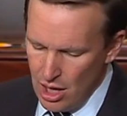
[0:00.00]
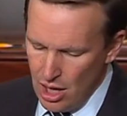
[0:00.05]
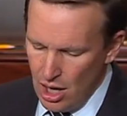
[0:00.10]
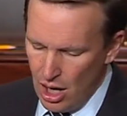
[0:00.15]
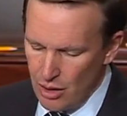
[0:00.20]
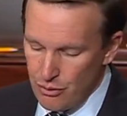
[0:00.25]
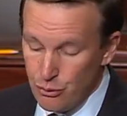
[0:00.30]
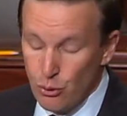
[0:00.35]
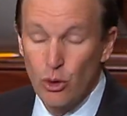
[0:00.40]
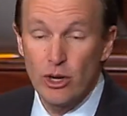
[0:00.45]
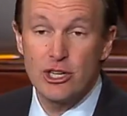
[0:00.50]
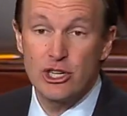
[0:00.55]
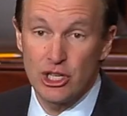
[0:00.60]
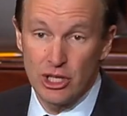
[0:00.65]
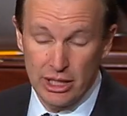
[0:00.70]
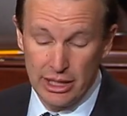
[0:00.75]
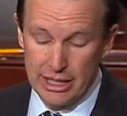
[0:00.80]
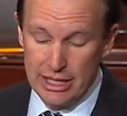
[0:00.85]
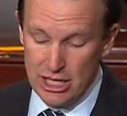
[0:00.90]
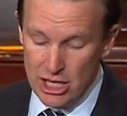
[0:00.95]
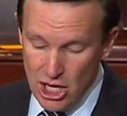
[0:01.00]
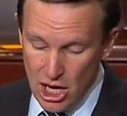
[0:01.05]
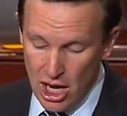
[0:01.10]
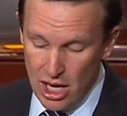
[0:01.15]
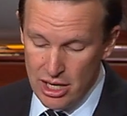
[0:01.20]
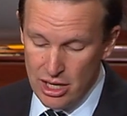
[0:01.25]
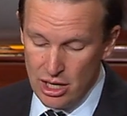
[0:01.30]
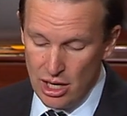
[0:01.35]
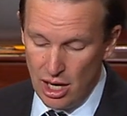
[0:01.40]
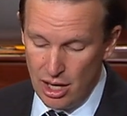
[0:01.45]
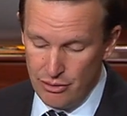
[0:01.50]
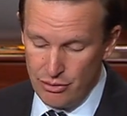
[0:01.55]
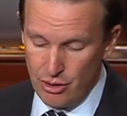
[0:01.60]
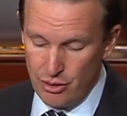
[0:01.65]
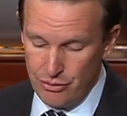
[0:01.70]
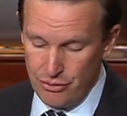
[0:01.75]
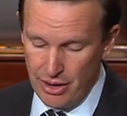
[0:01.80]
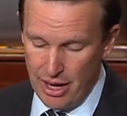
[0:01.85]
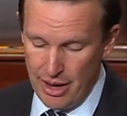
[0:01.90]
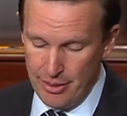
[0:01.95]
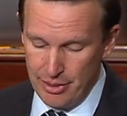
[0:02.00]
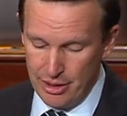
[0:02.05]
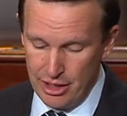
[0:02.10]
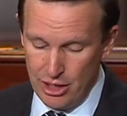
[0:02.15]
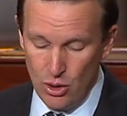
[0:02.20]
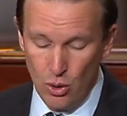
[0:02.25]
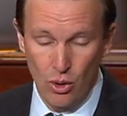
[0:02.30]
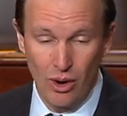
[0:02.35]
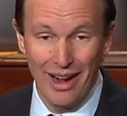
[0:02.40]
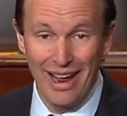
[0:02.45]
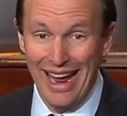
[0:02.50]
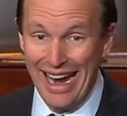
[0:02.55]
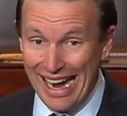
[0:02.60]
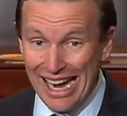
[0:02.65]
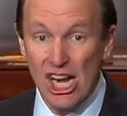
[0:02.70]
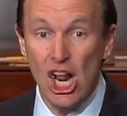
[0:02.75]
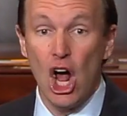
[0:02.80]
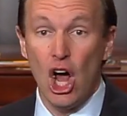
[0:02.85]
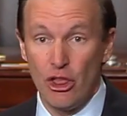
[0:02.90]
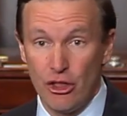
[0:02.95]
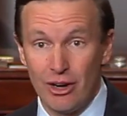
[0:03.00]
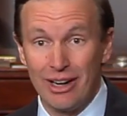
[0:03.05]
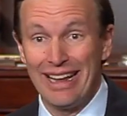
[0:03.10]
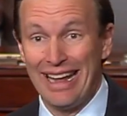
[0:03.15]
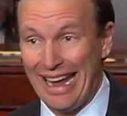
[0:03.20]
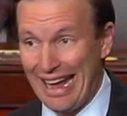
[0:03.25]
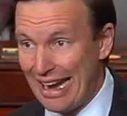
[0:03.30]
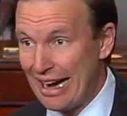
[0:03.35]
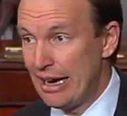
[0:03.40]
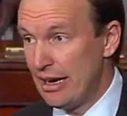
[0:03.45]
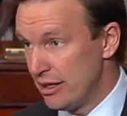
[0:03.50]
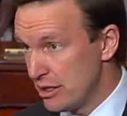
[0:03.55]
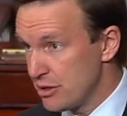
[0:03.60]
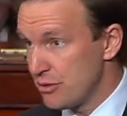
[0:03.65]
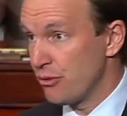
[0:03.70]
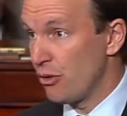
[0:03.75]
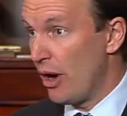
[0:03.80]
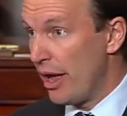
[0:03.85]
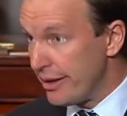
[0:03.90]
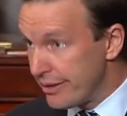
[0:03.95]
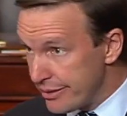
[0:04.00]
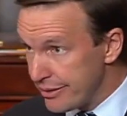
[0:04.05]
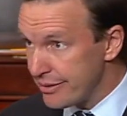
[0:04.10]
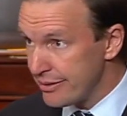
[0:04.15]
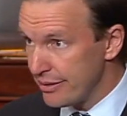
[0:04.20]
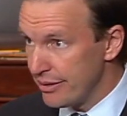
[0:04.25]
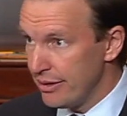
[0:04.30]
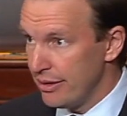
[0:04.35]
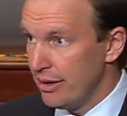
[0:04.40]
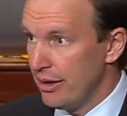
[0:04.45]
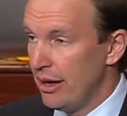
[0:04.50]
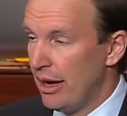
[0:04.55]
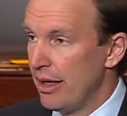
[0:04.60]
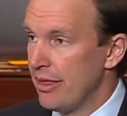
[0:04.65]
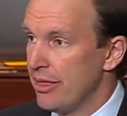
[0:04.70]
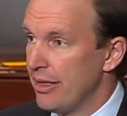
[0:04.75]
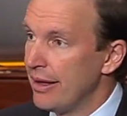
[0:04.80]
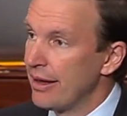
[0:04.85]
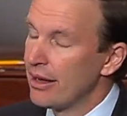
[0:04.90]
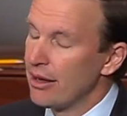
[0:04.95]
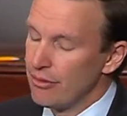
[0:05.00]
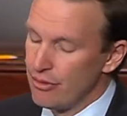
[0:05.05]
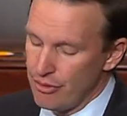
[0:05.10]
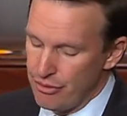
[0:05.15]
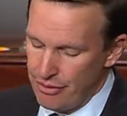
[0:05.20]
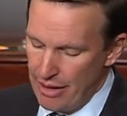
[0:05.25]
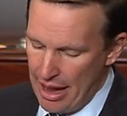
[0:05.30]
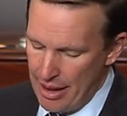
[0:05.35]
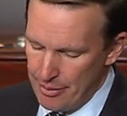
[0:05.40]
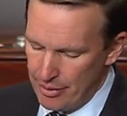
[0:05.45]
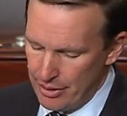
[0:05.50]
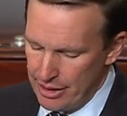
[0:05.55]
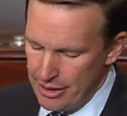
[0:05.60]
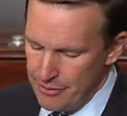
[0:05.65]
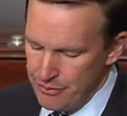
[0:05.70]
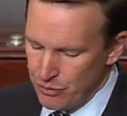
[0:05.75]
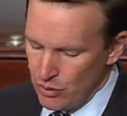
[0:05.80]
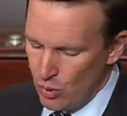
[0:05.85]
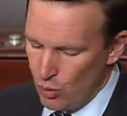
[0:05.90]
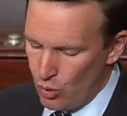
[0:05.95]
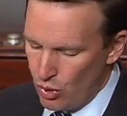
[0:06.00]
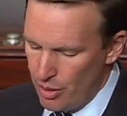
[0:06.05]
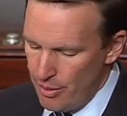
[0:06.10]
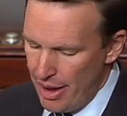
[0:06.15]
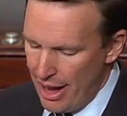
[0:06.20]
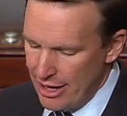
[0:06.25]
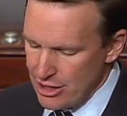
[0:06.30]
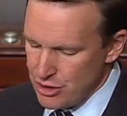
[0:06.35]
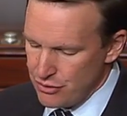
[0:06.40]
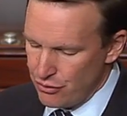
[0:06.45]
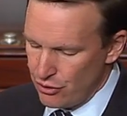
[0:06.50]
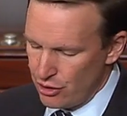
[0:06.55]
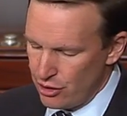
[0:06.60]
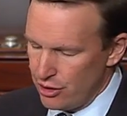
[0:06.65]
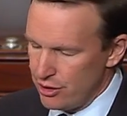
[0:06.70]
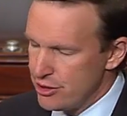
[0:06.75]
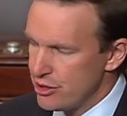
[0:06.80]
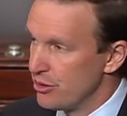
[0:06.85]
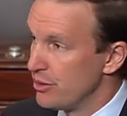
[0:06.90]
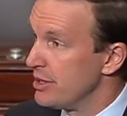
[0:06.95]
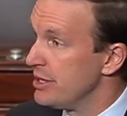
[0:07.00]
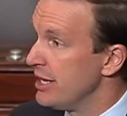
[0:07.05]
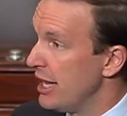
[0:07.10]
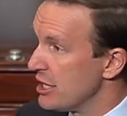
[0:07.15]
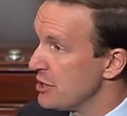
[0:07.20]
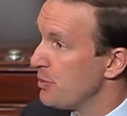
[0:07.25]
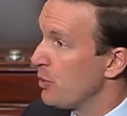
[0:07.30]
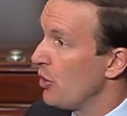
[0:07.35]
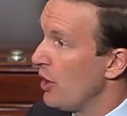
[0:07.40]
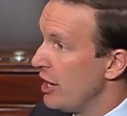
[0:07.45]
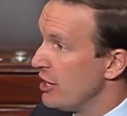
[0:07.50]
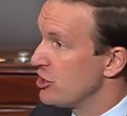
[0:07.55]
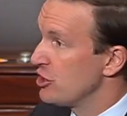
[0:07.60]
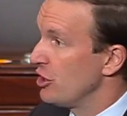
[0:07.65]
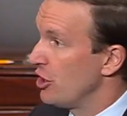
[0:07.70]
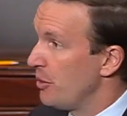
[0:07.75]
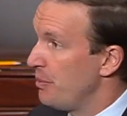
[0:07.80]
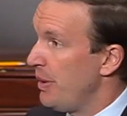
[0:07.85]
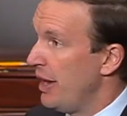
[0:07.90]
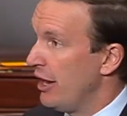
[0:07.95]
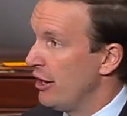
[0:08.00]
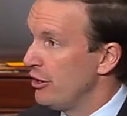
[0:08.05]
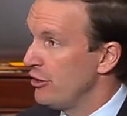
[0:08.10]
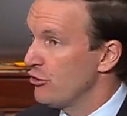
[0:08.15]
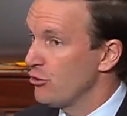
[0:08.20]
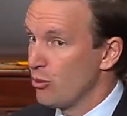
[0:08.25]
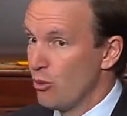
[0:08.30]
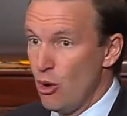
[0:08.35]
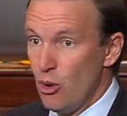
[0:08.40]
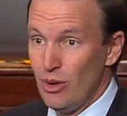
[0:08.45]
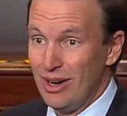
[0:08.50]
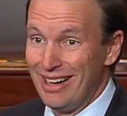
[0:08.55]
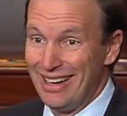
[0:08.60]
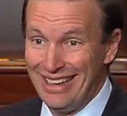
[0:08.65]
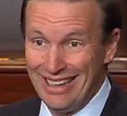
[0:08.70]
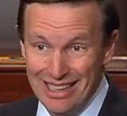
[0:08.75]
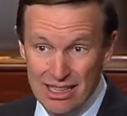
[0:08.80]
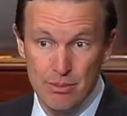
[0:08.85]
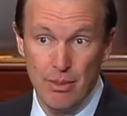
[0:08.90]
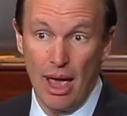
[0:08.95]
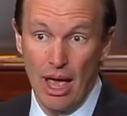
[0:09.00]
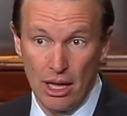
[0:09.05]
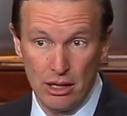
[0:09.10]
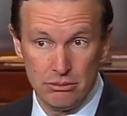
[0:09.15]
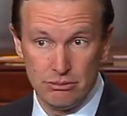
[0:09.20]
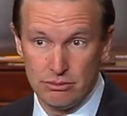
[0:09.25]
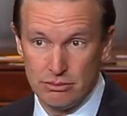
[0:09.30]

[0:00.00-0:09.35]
Unfortunately, none of her family or eight other candidates, friends, I think, of the family, were a match for her. So, in desperation, her parents wrote an email